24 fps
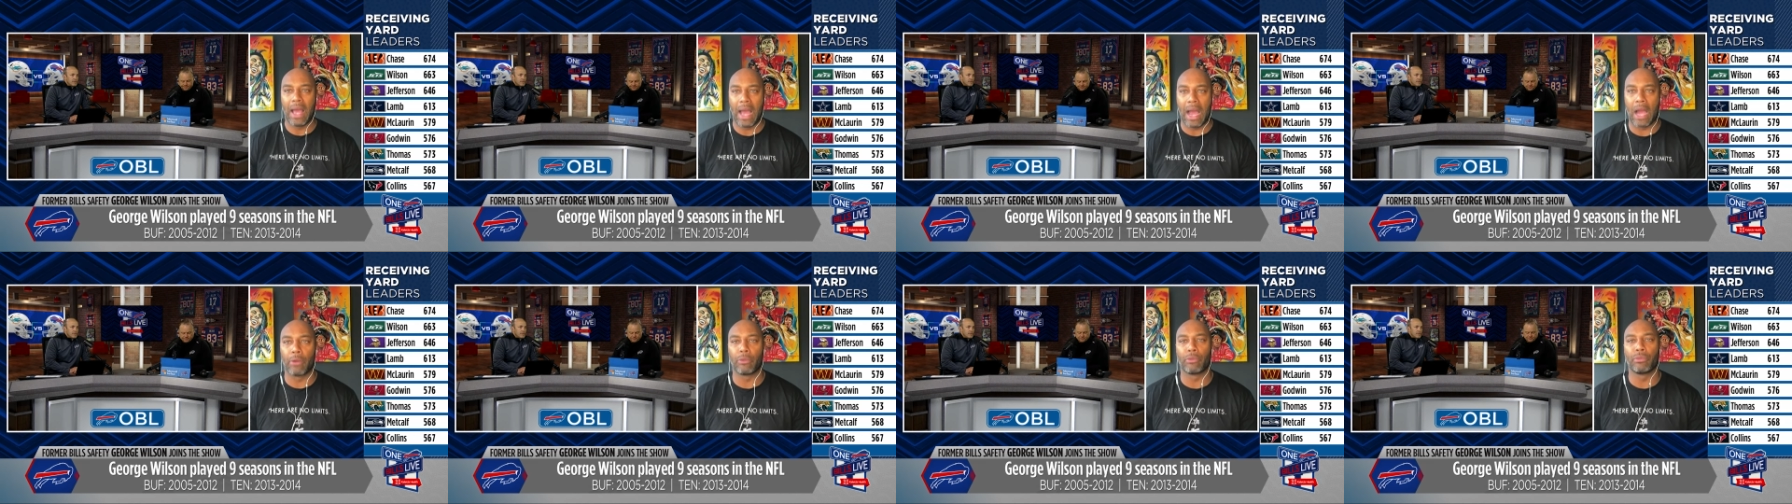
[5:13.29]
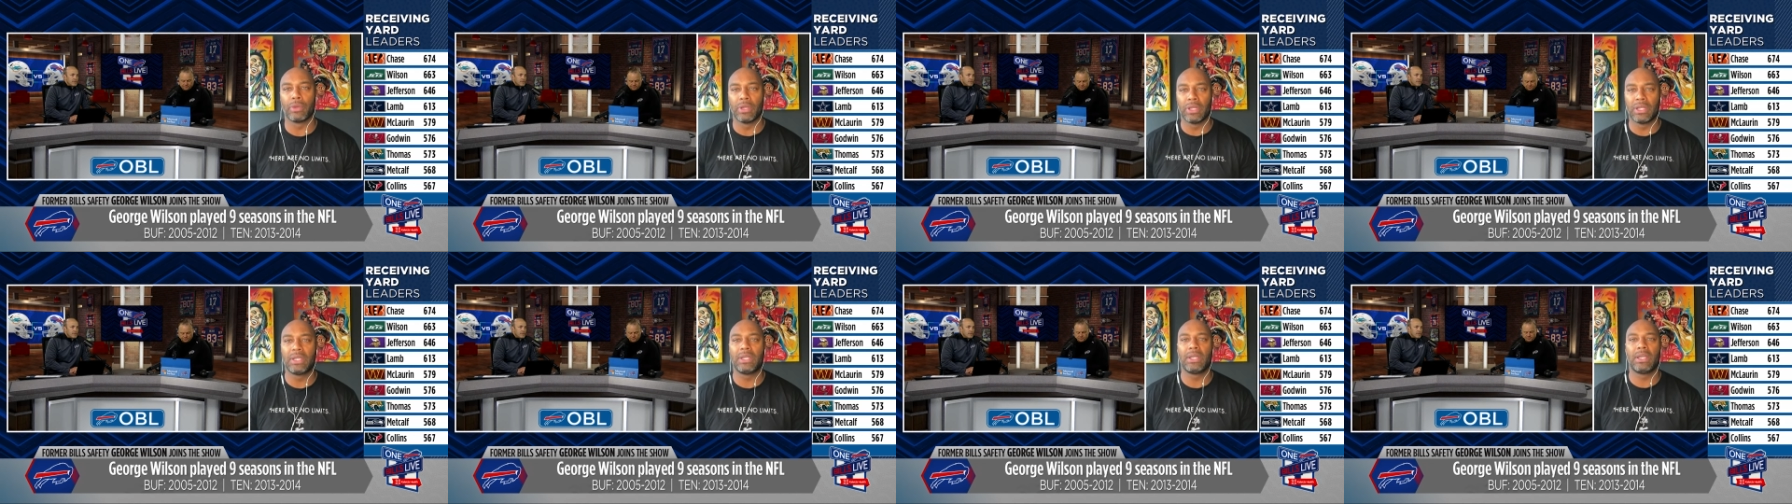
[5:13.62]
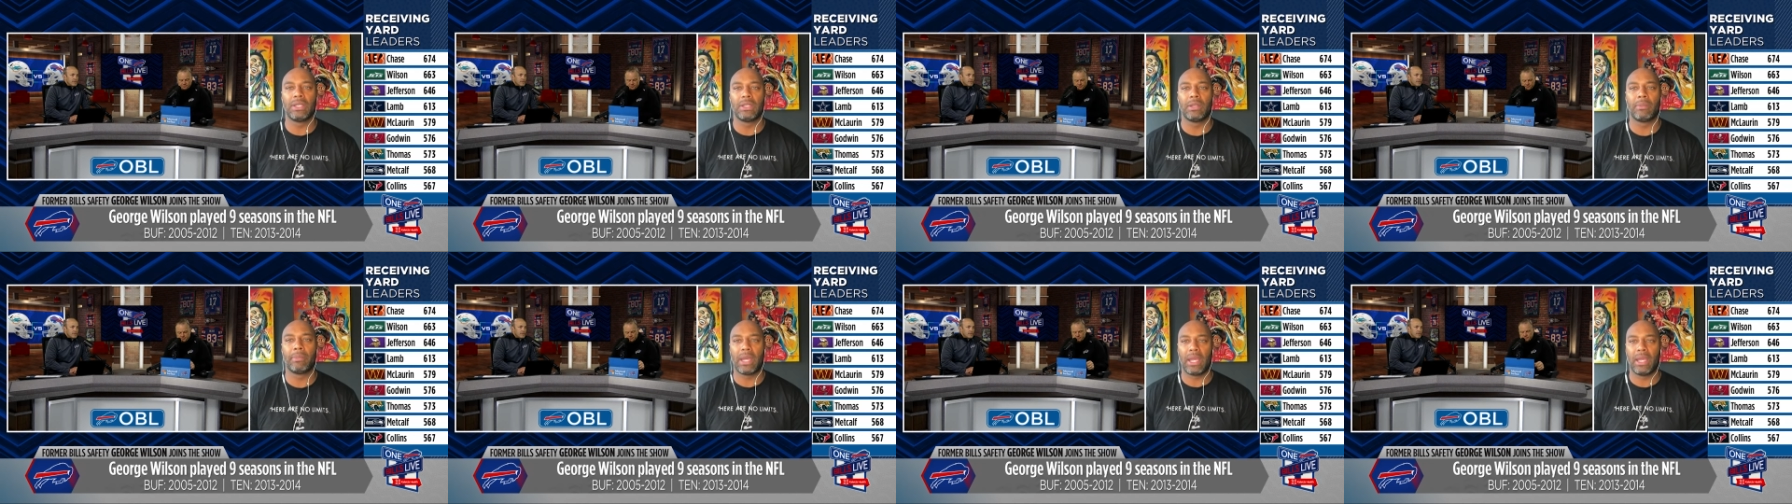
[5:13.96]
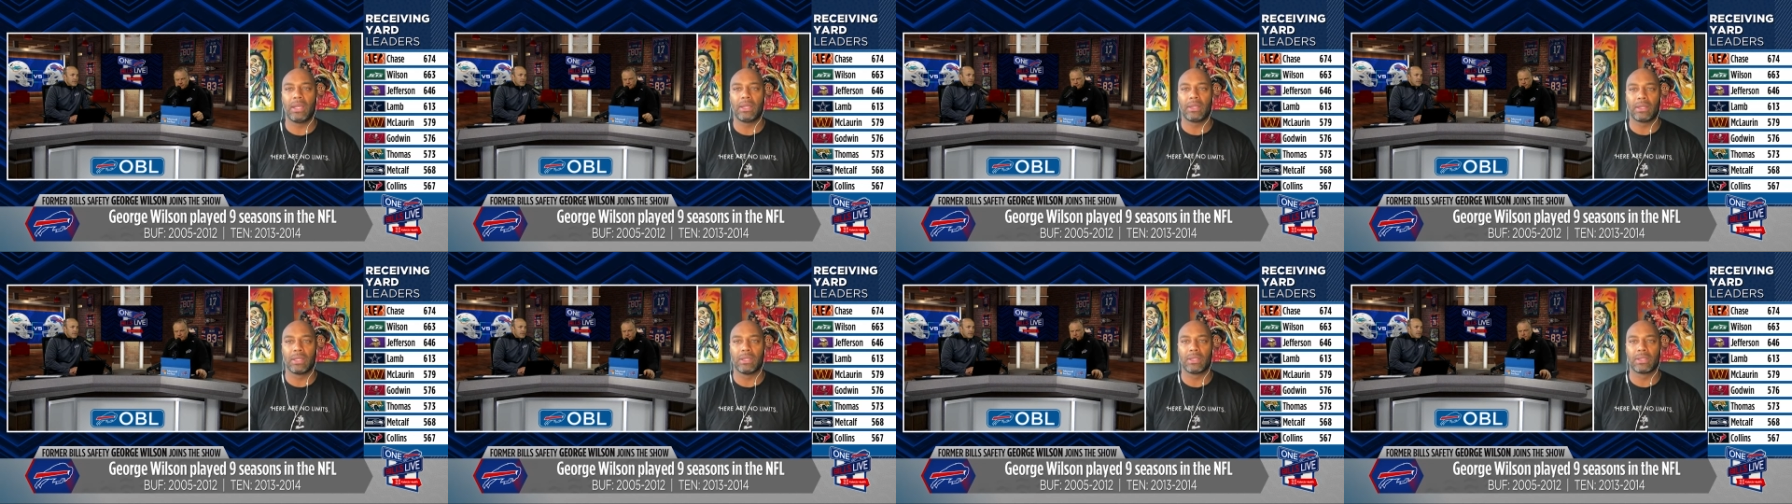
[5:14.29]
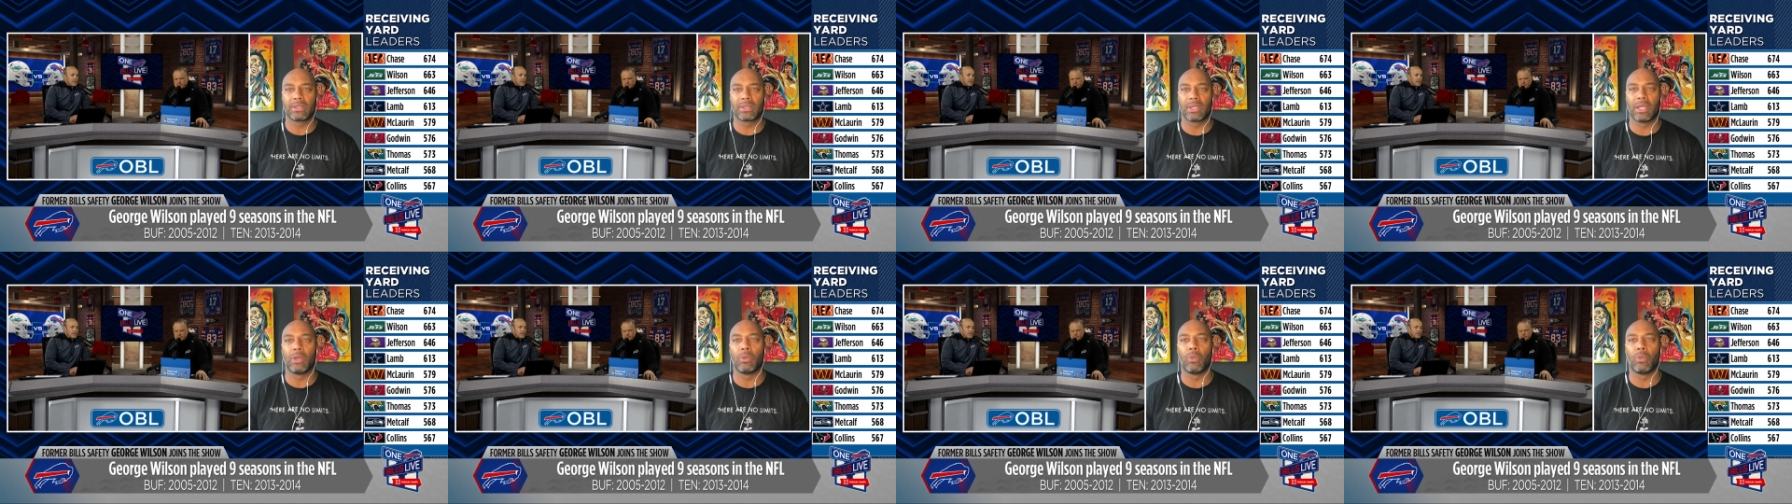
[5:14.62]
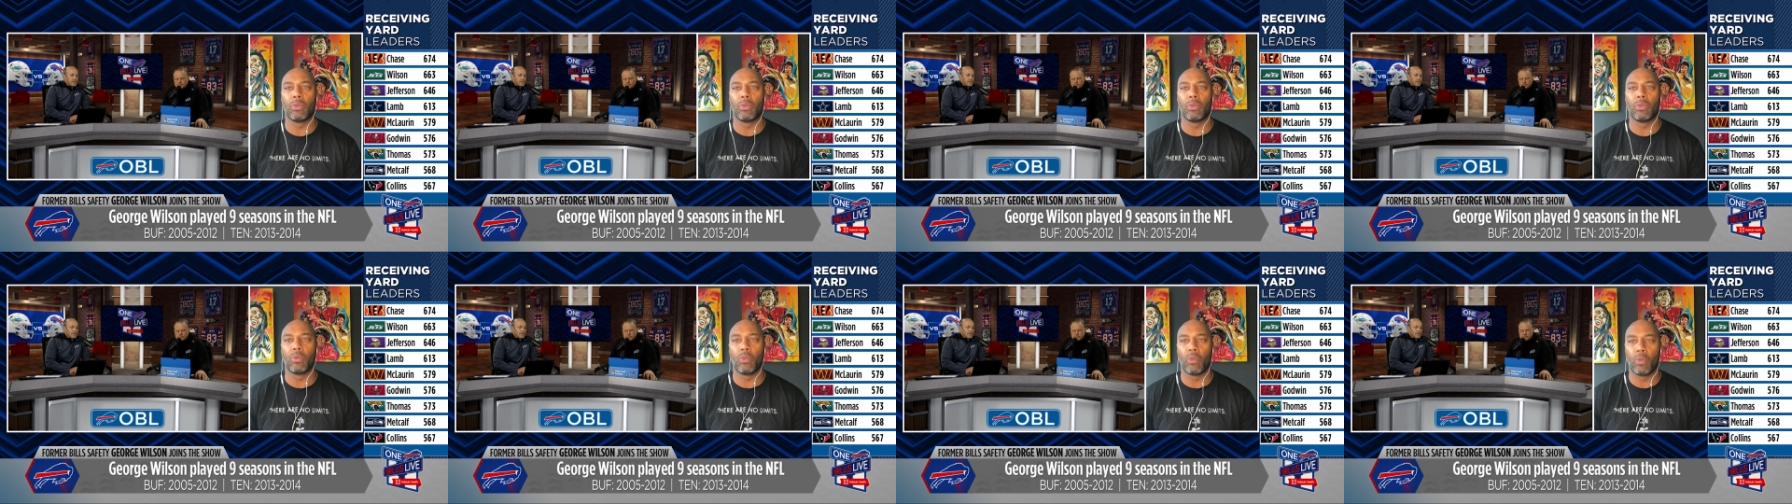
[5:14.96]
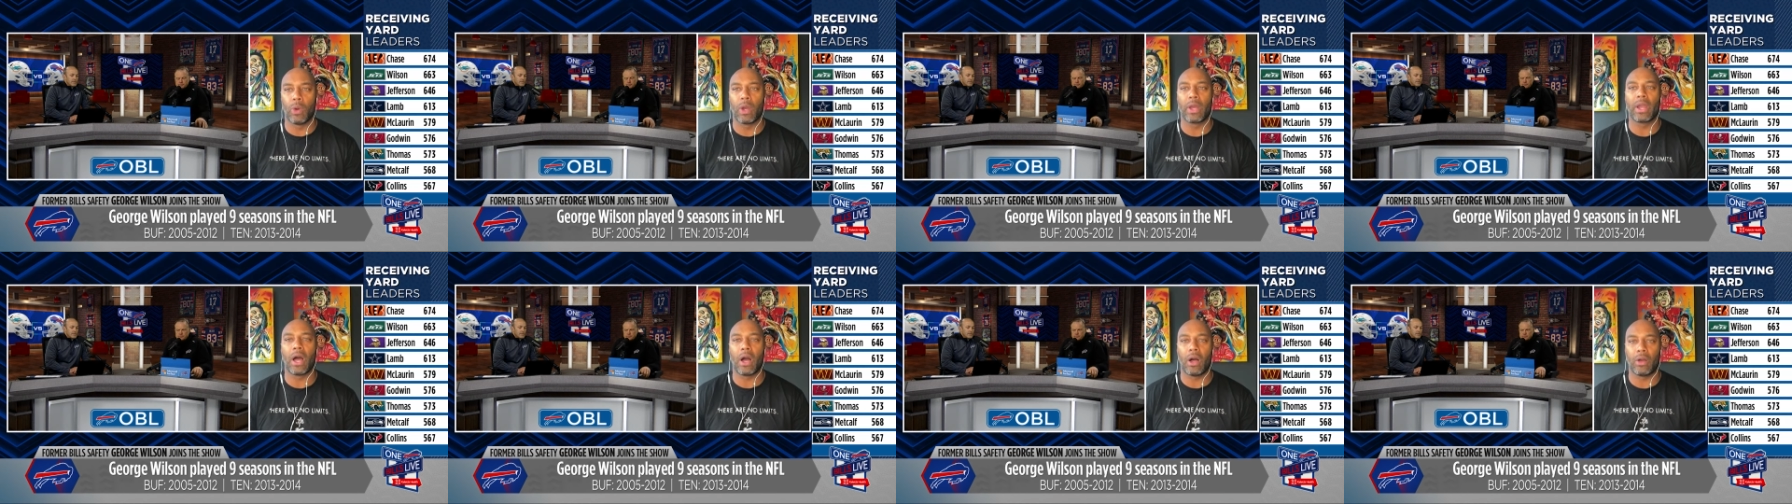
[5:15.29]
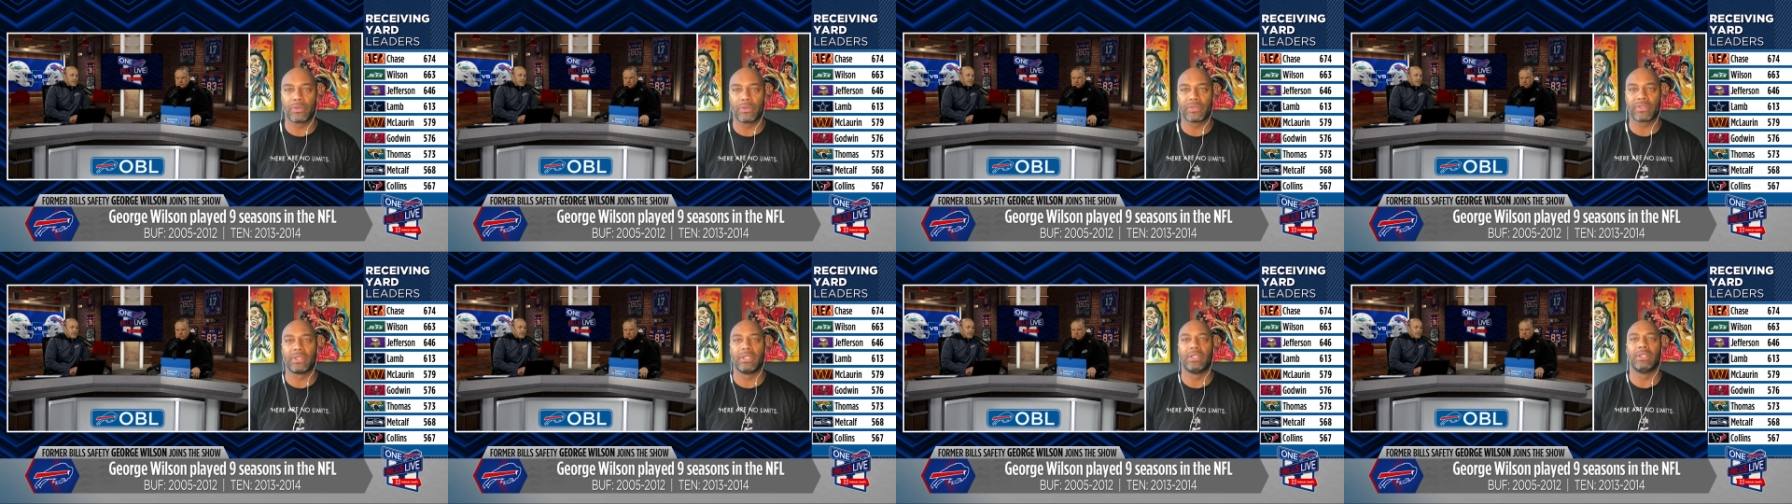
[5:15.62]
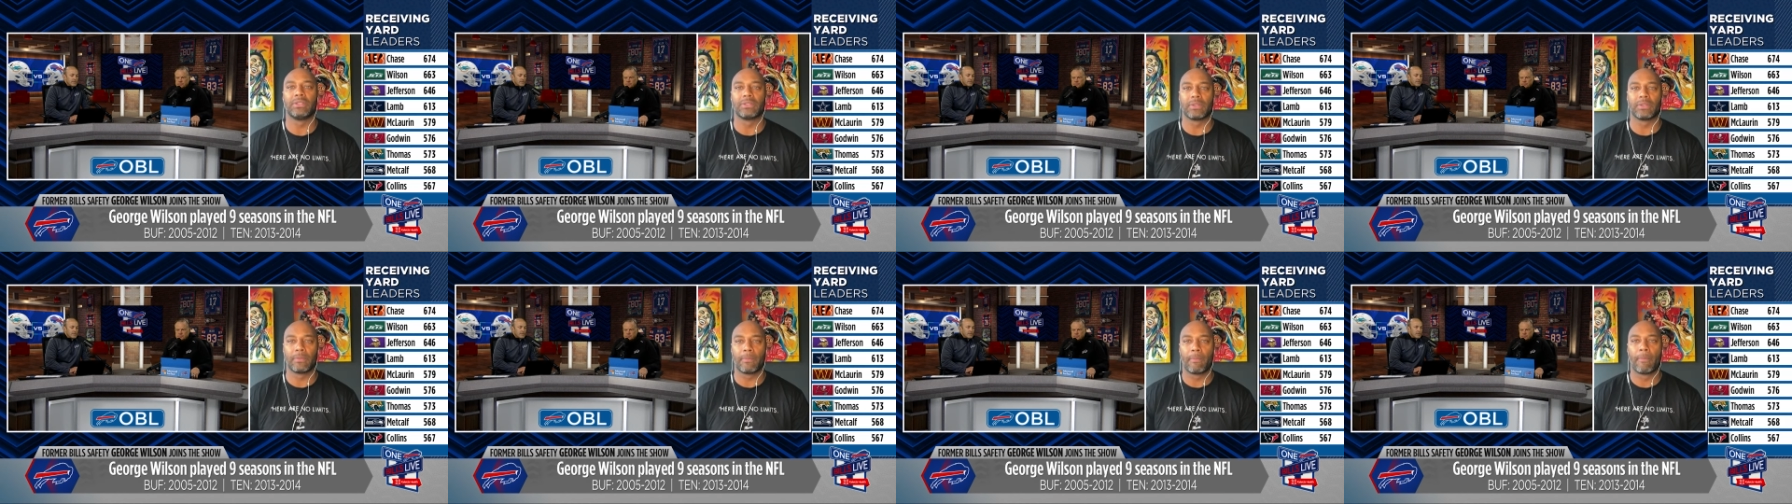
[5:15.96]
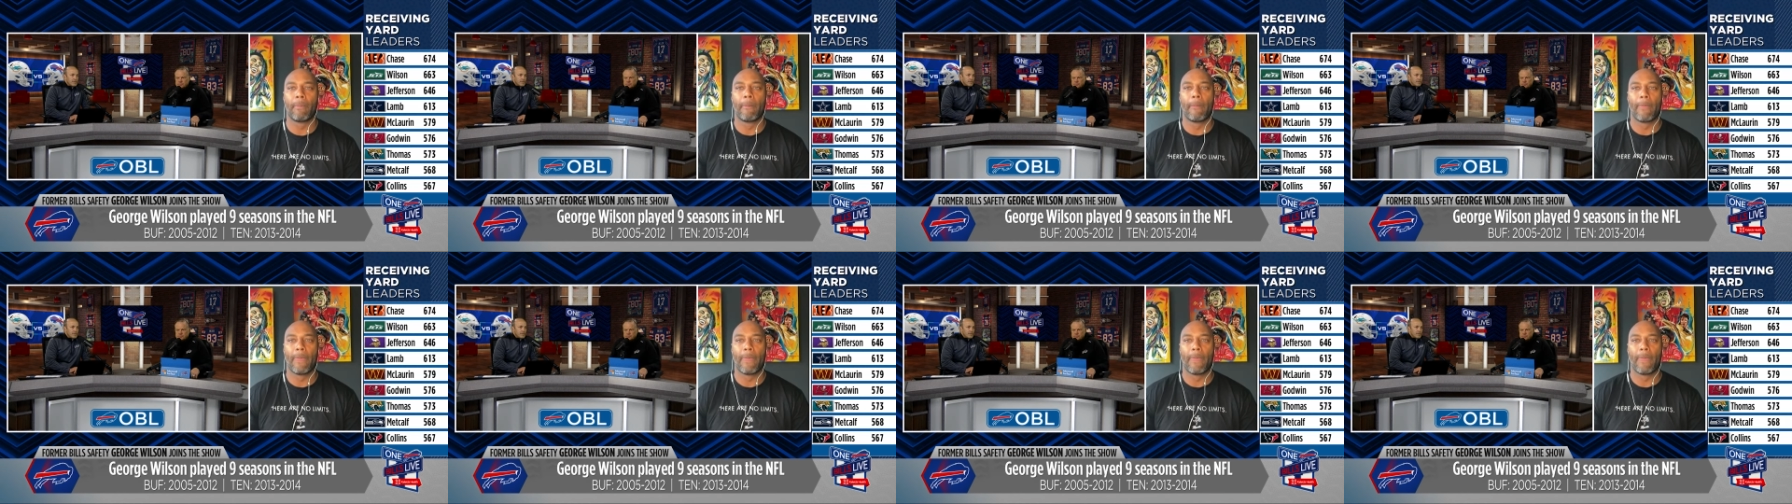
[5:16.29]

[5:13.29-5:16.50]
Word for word: I really need to make this in one off season.